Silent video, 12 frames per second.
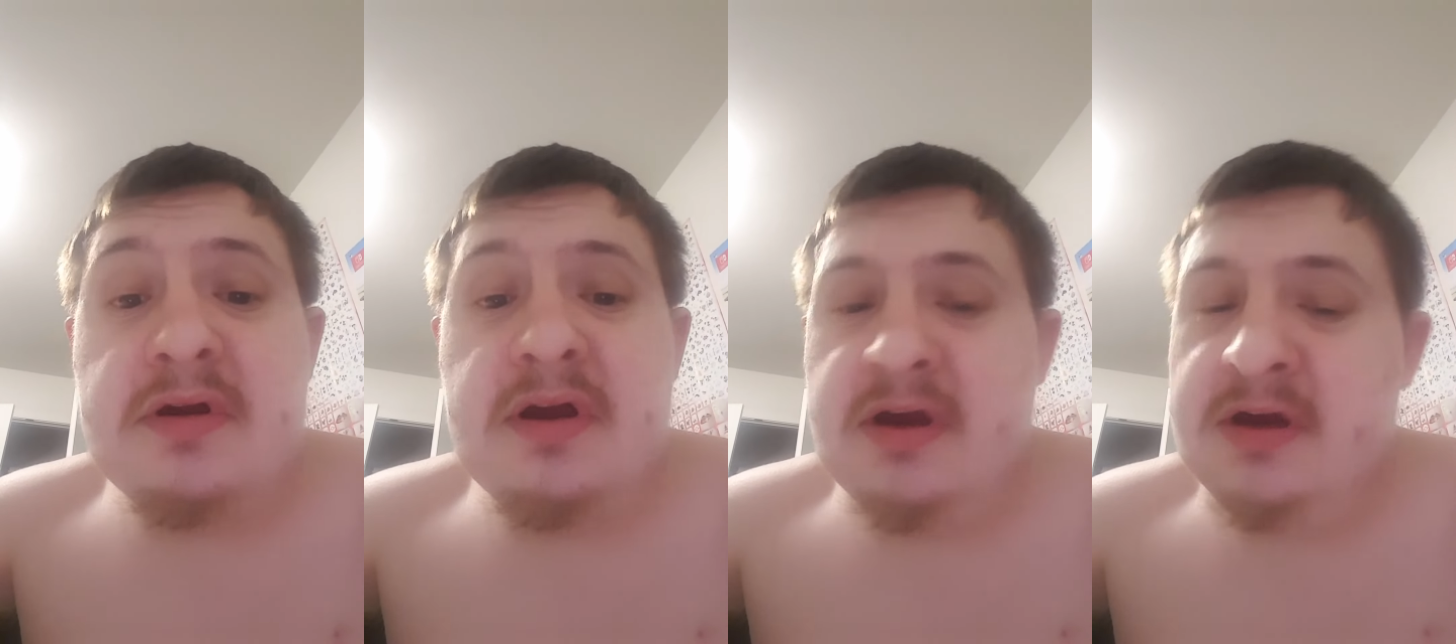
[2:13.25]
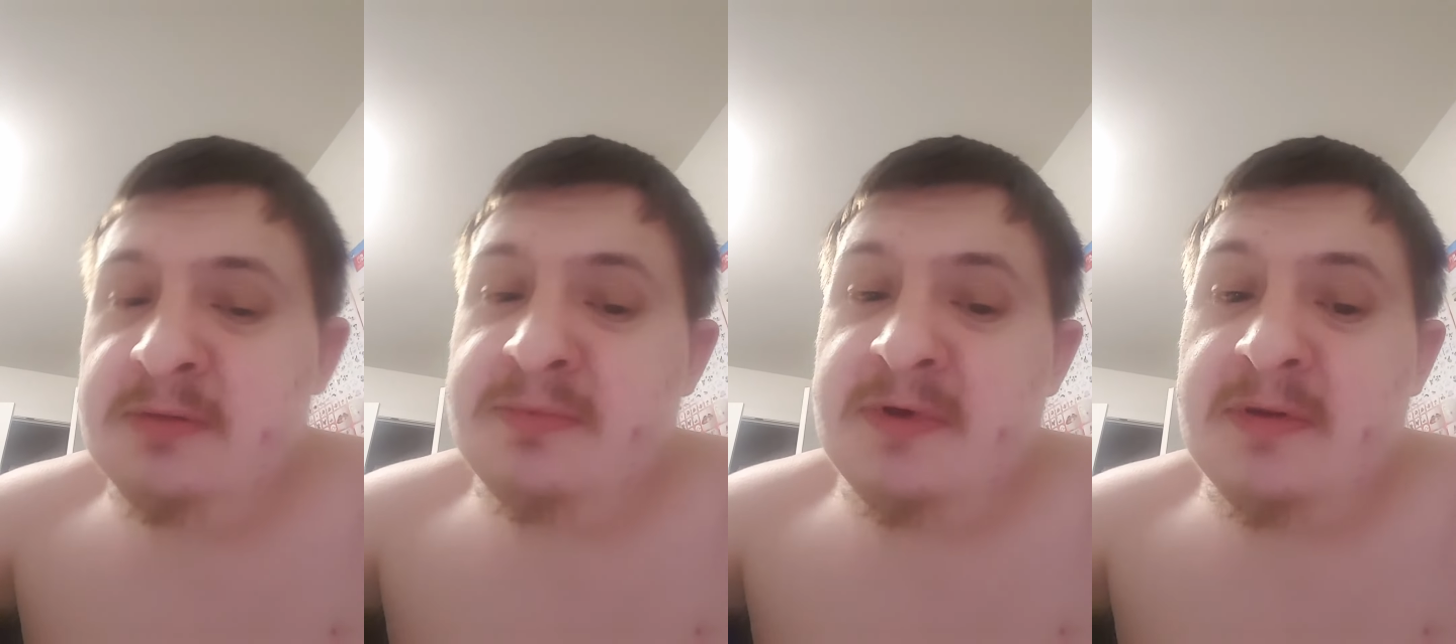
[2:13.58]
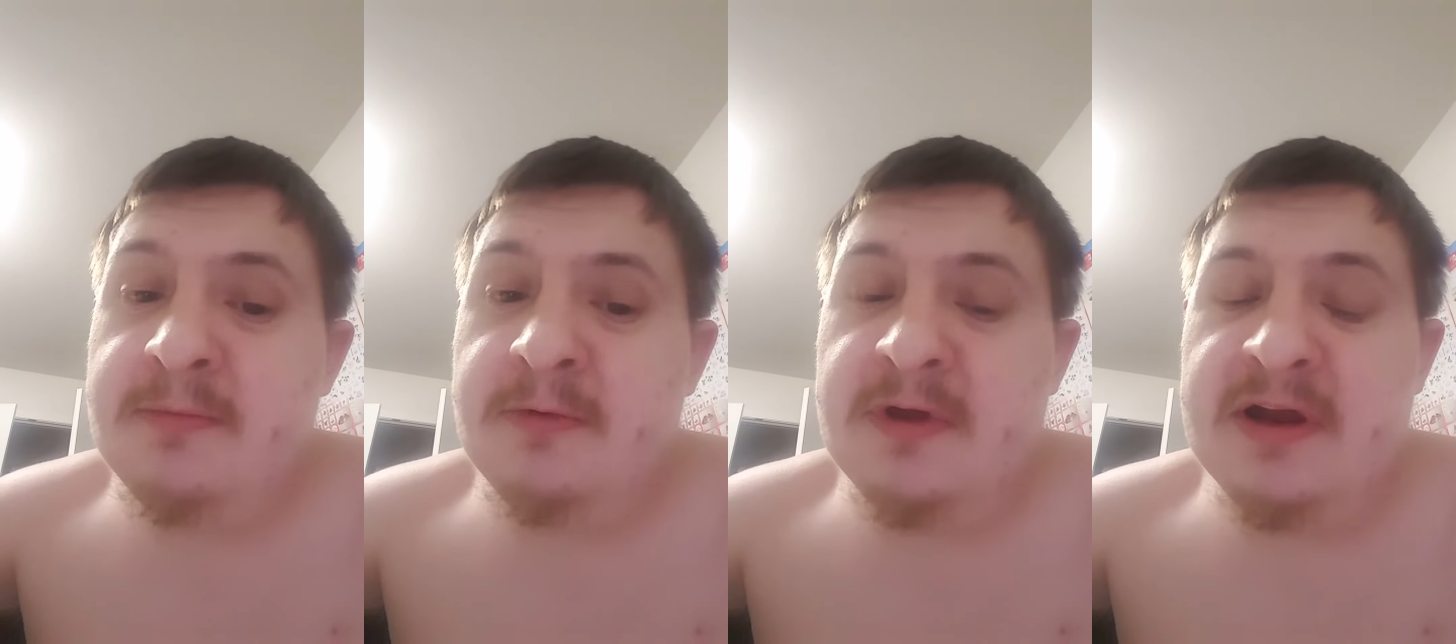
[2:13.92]
Any
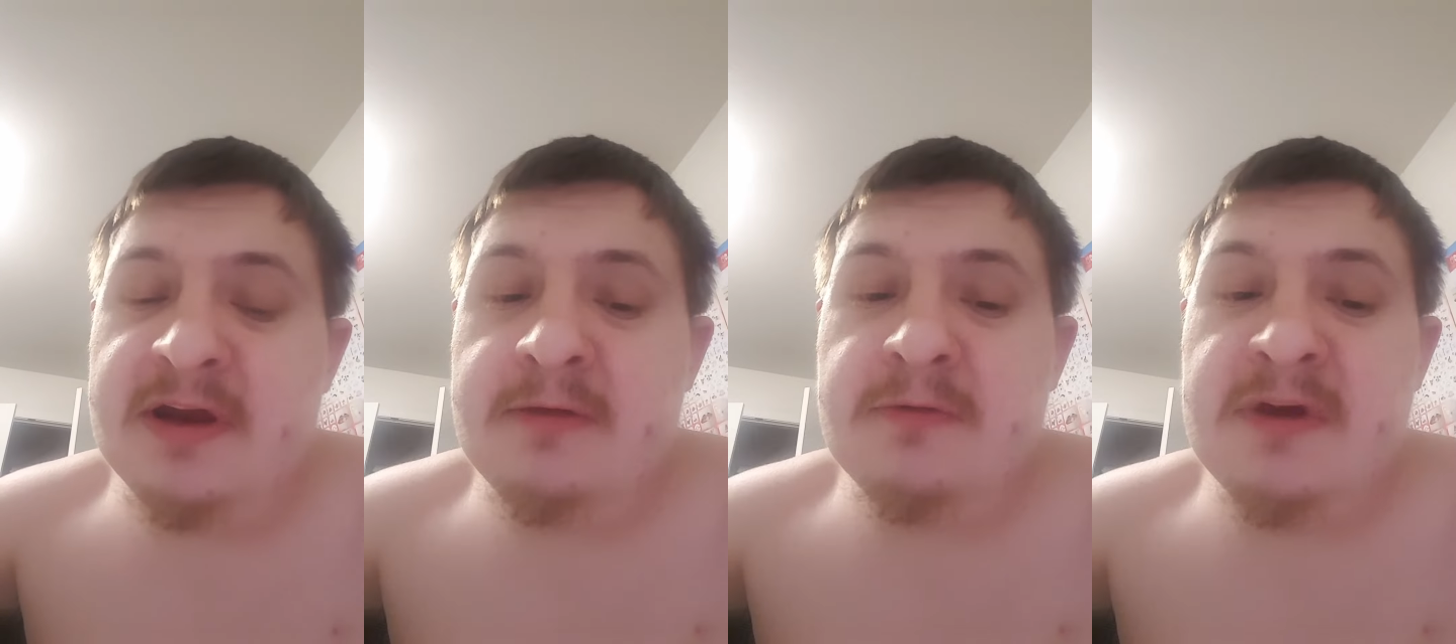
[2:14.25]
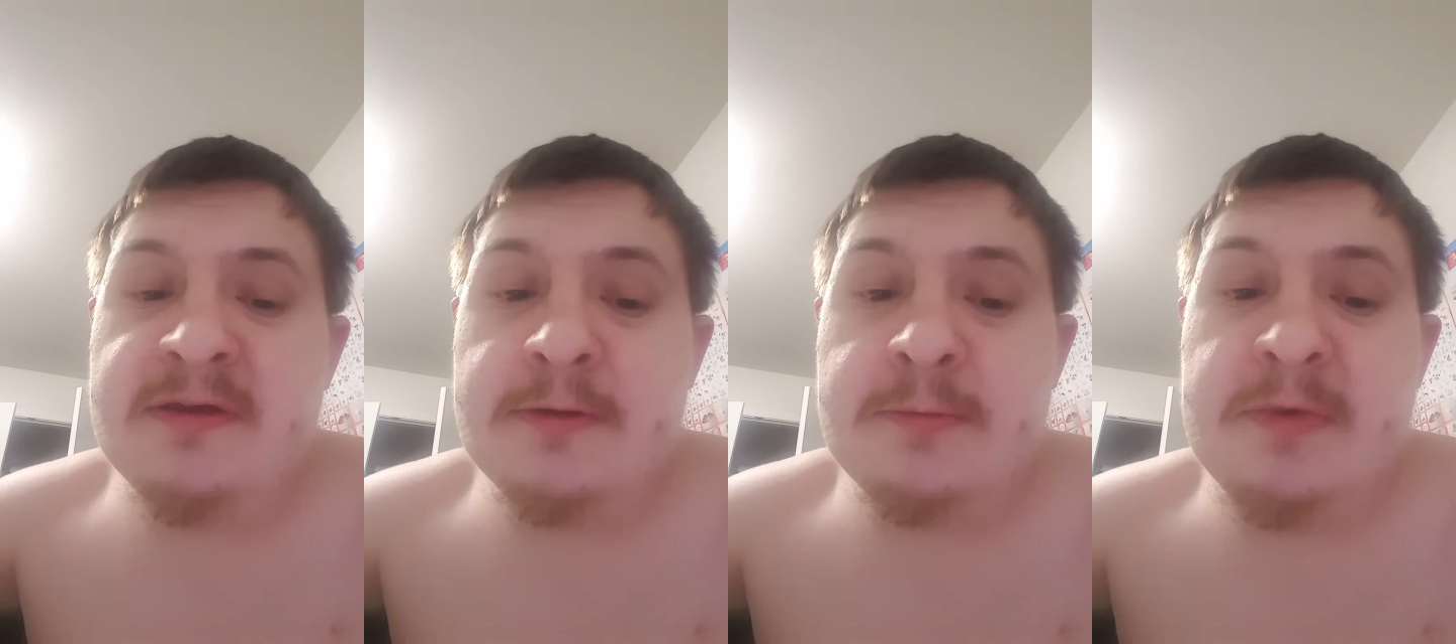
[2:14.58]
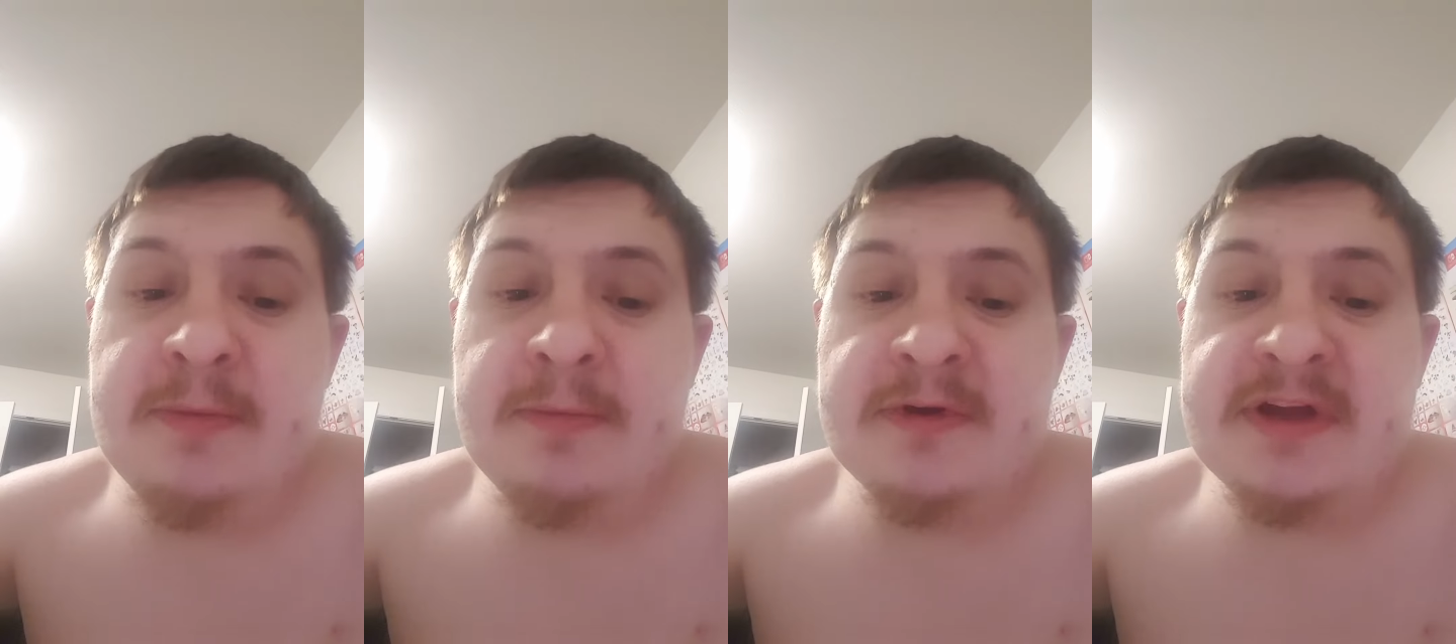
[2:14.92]
people, any racist
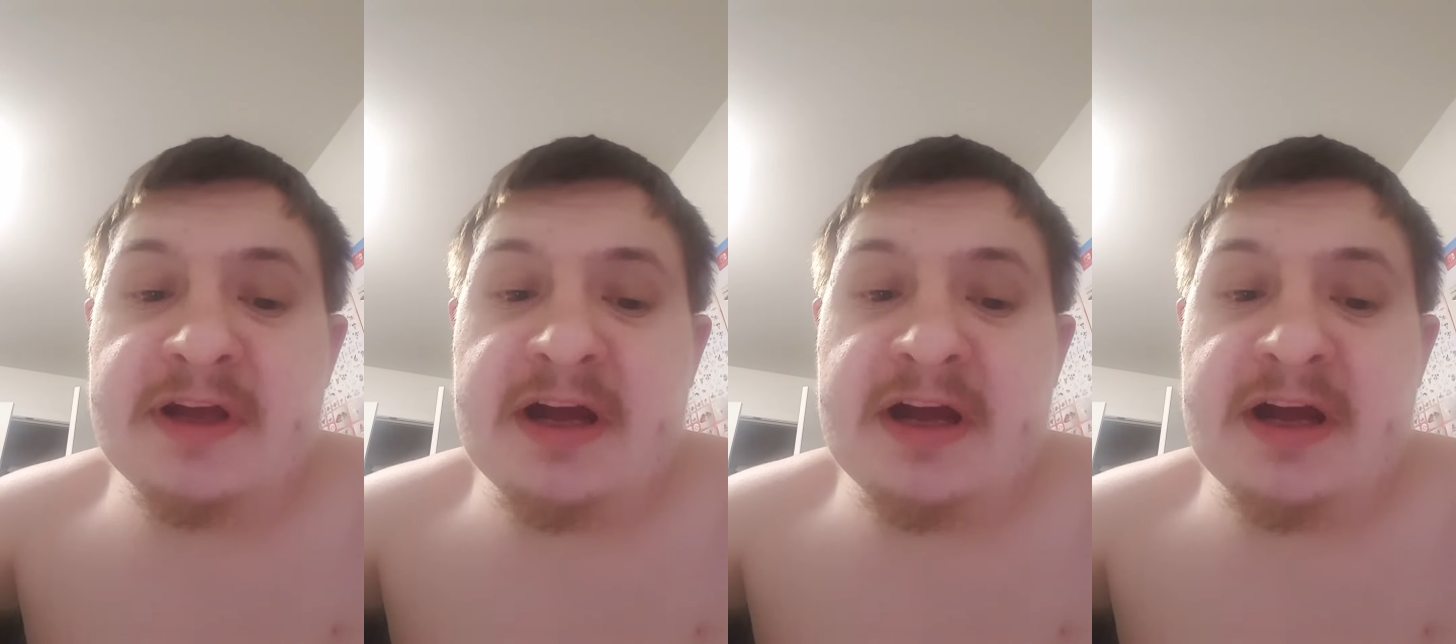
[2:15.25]
people in the